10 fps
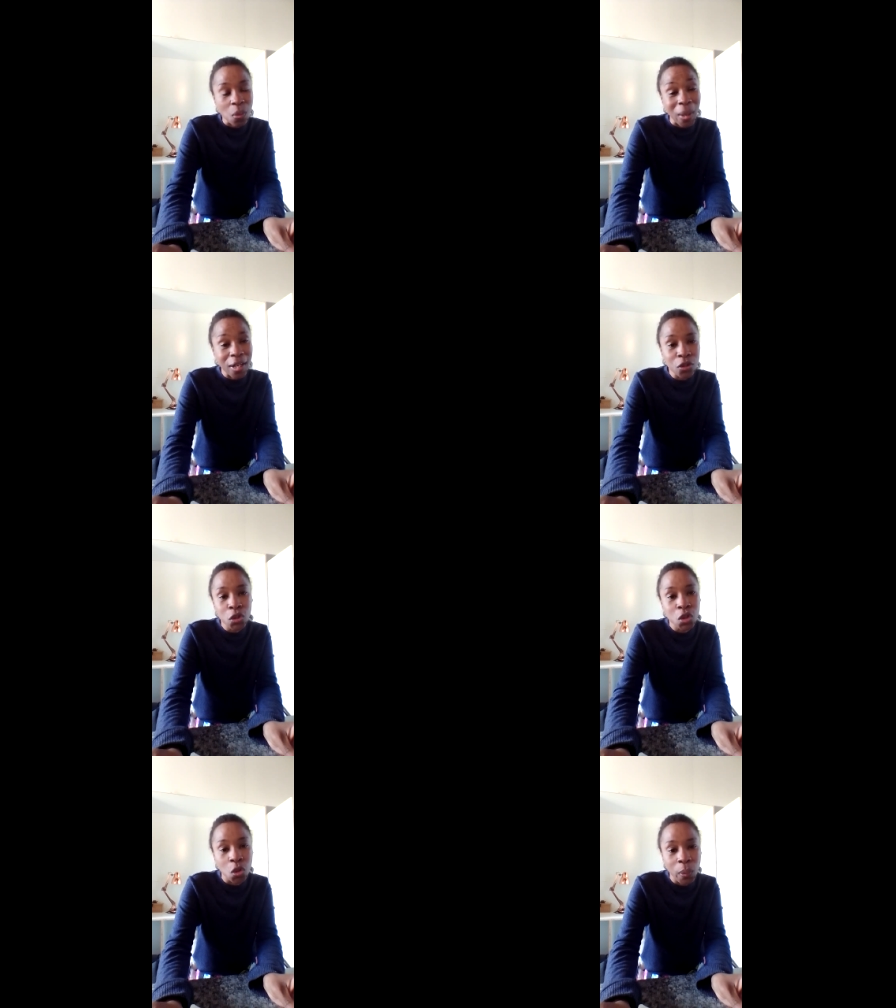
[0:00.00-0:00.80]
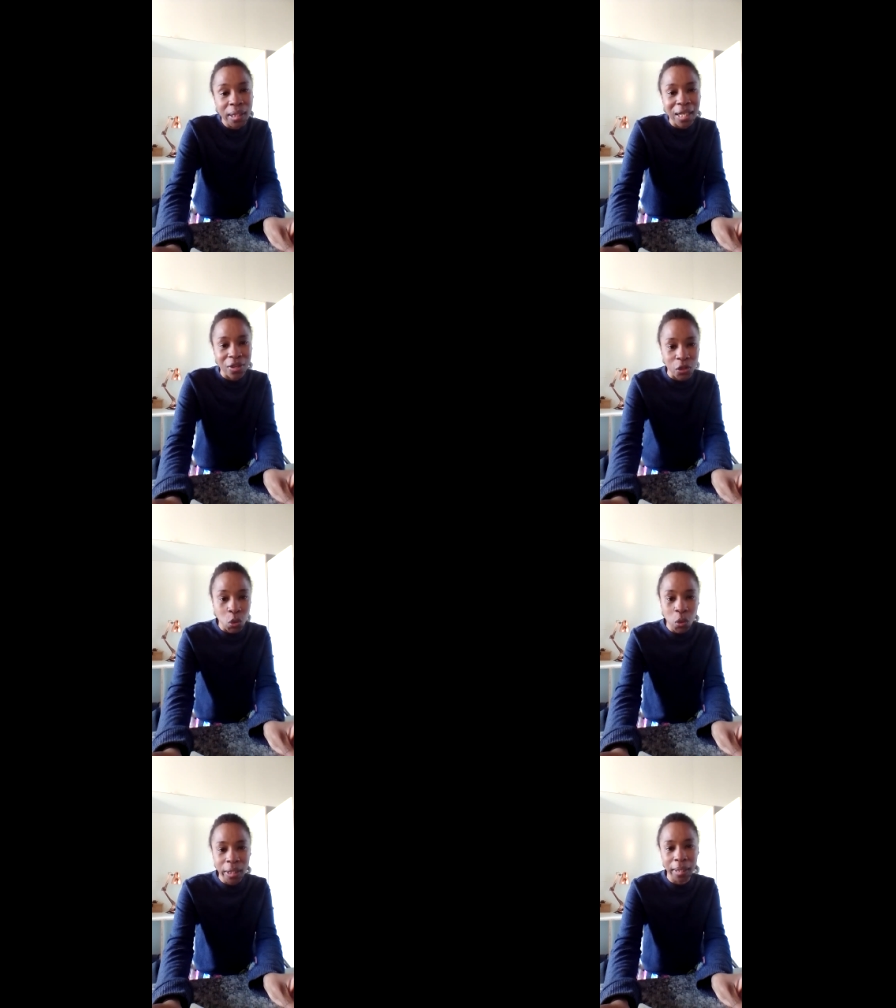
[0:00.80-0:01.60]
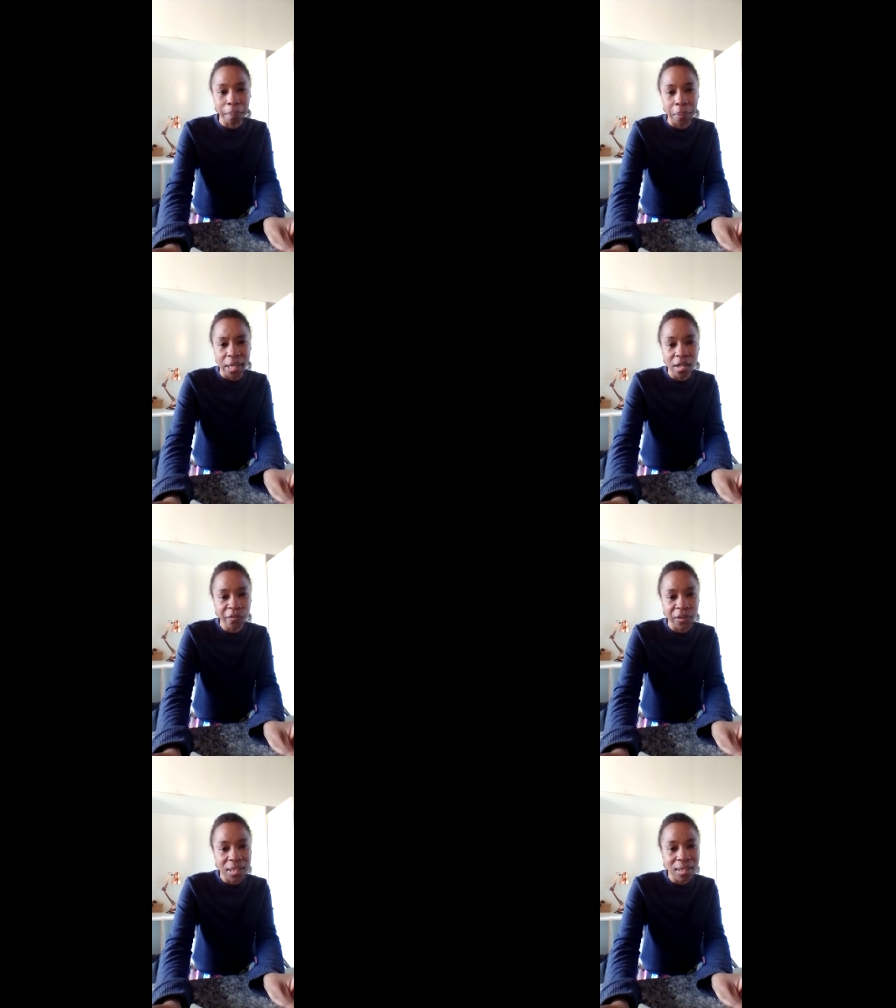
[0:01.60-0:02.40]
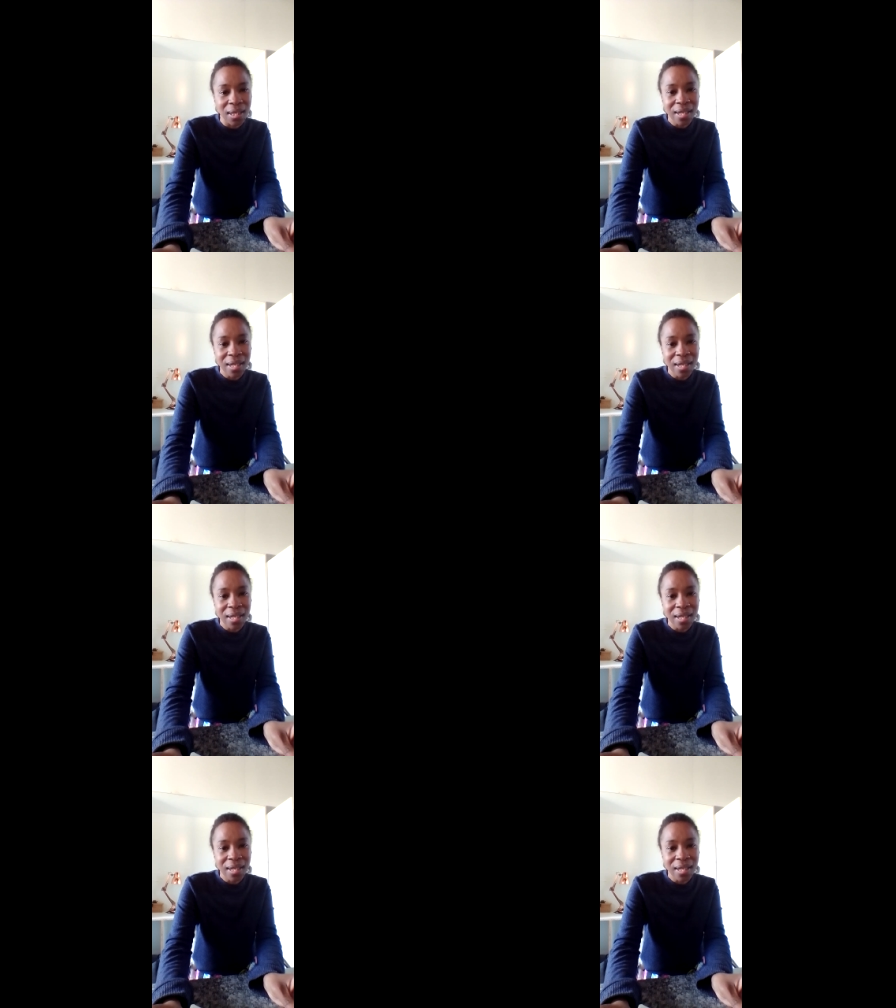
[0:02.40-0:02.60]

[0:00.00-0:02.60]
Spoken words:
So why don't you do it that you can benefit,